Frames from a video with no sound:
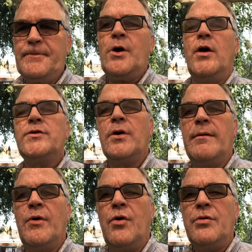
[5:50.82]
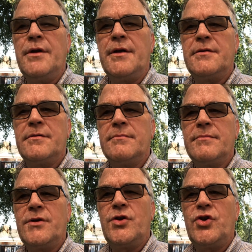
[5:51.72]
Also, I'm holding
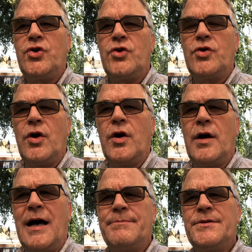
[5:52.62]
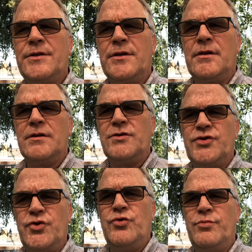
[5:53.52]
some optional
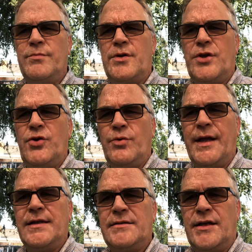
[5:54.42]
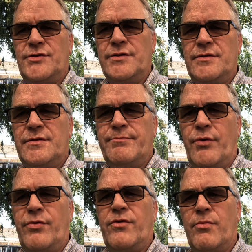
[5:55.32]
Zoom Q&A sessions
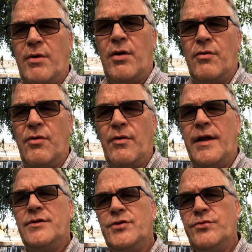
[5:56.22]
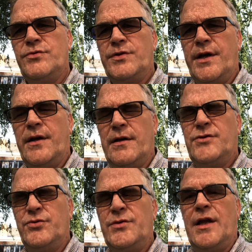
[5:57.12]
both tomorrow and
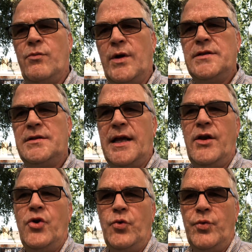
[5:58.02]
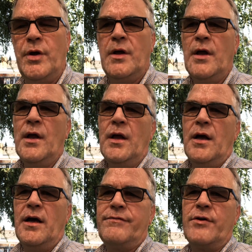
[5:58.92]
Tuesday and Wednesday at noon.
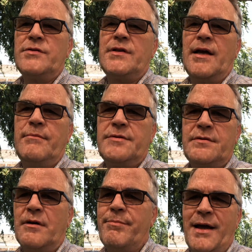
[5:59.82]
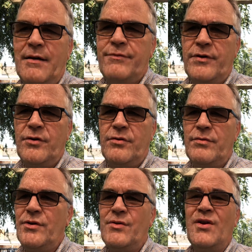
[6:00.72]
If those times are bad for you,
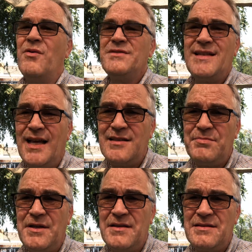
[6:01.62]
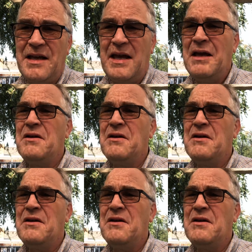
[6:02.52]
you can always text me and say, hey,